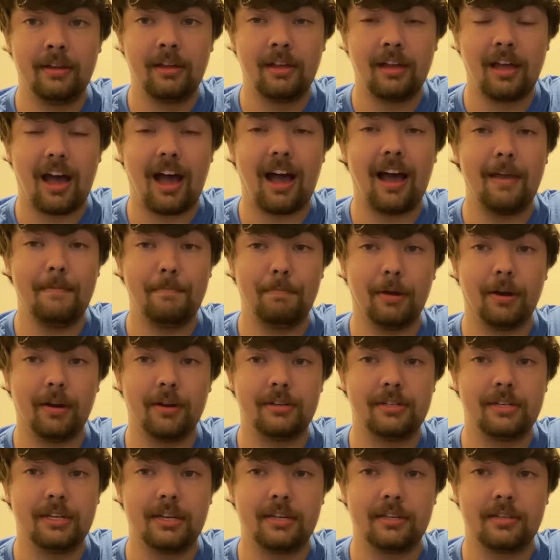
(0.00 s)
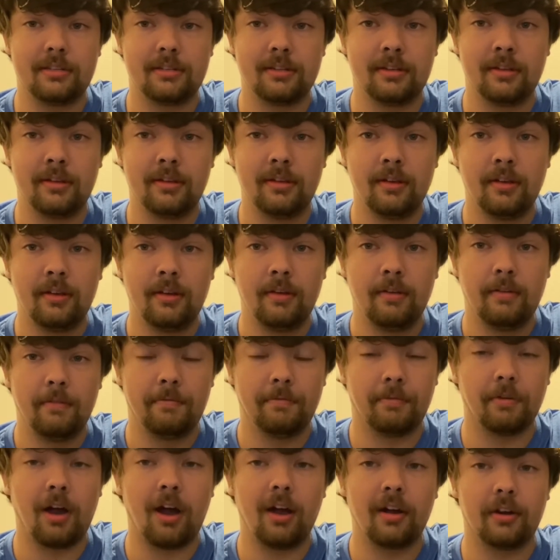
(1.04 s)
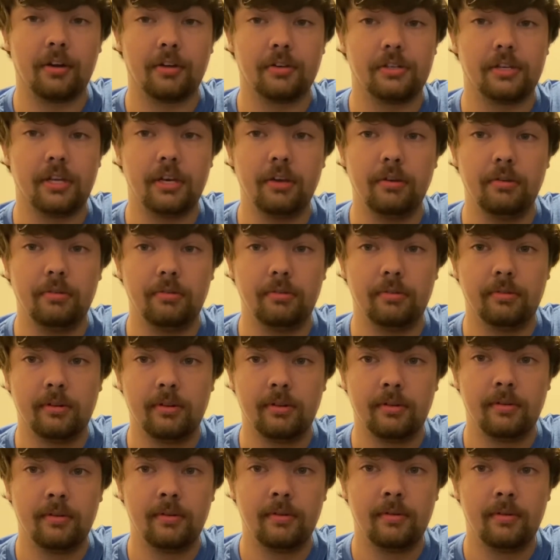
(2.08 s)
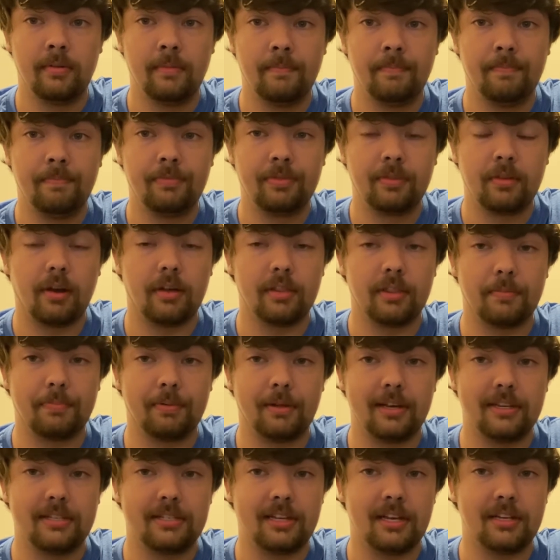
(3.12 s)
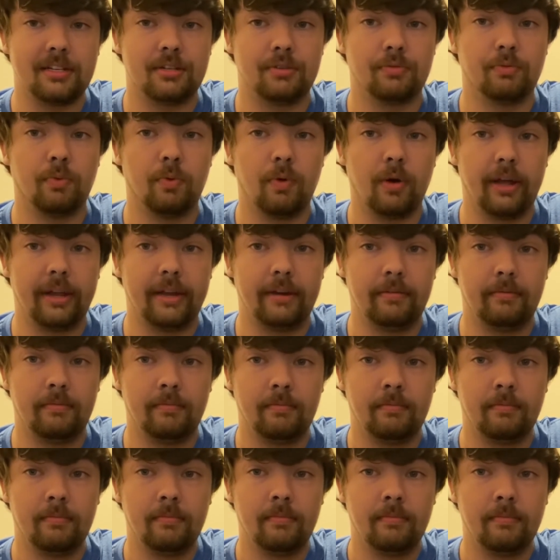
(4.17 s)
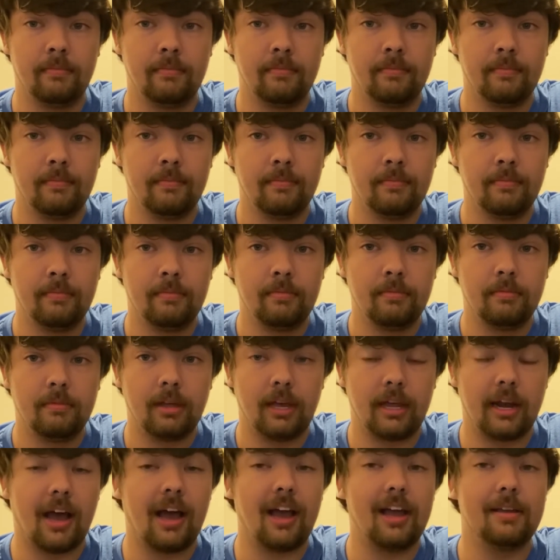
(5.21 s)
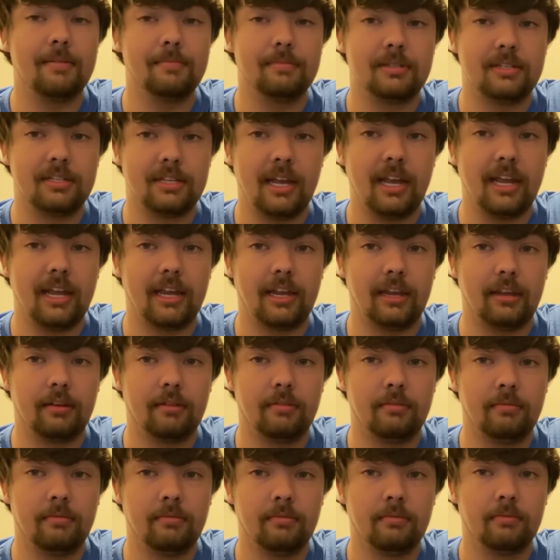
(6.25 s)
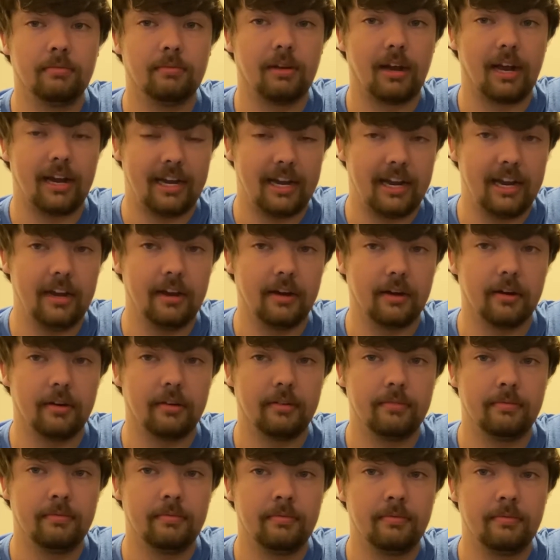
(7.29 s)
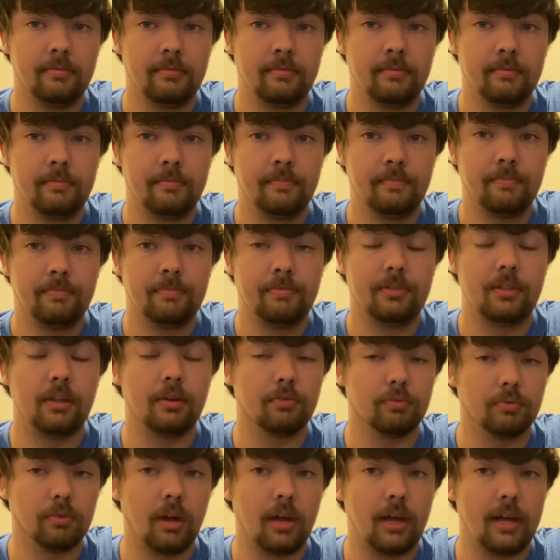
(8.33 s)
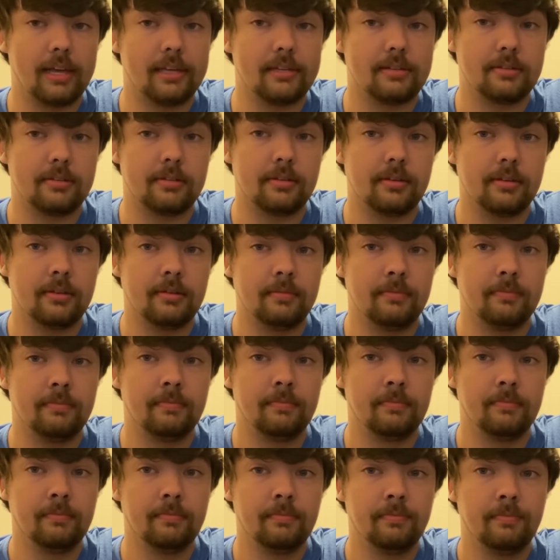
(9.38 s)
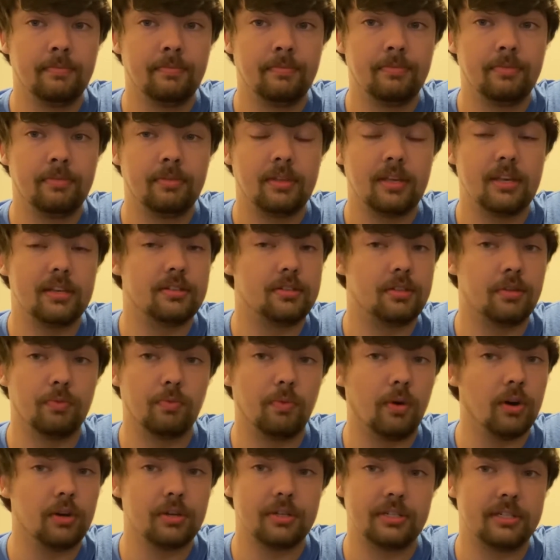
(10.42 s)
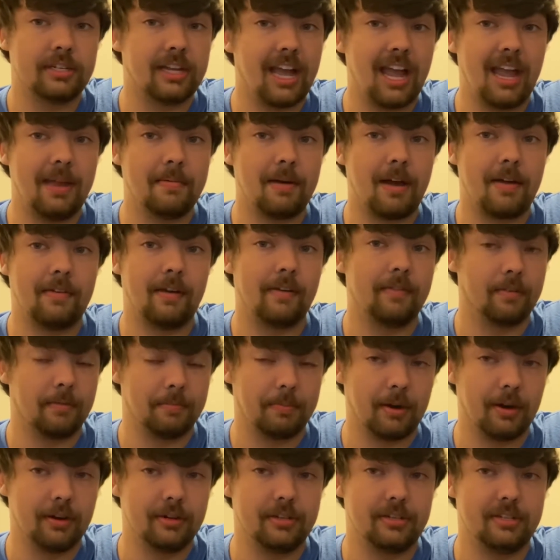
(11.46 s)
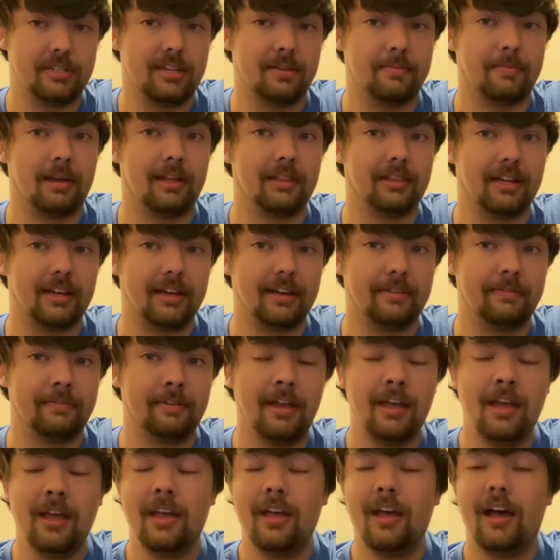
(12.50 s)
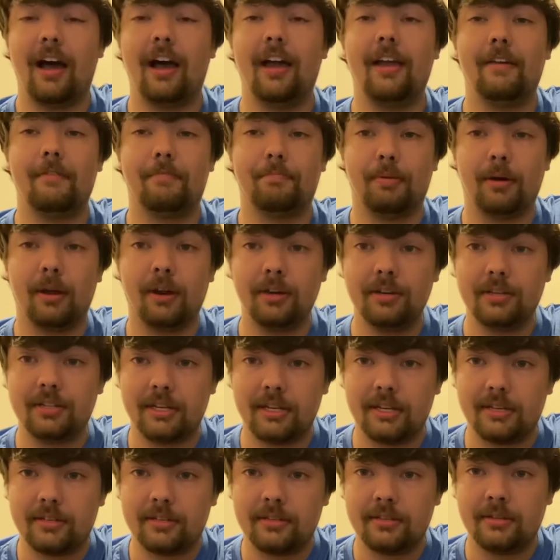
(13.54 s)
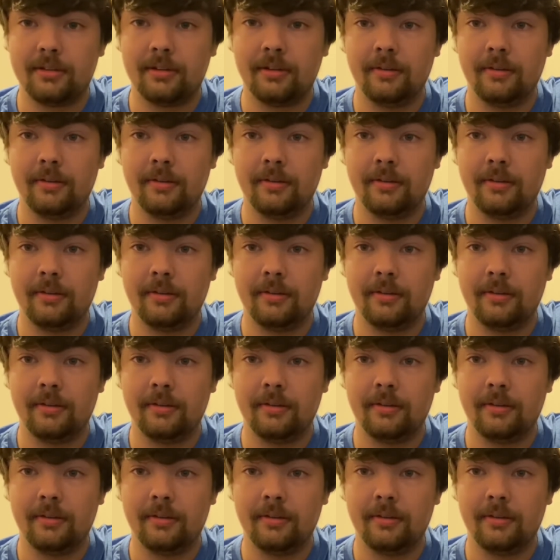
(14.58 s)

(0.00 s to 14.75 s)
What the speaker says: I purchased Frogger 2 on the PlayStation 1. And I am saying right here that Rust is the worst game I've ever purchased in my life. I have purchased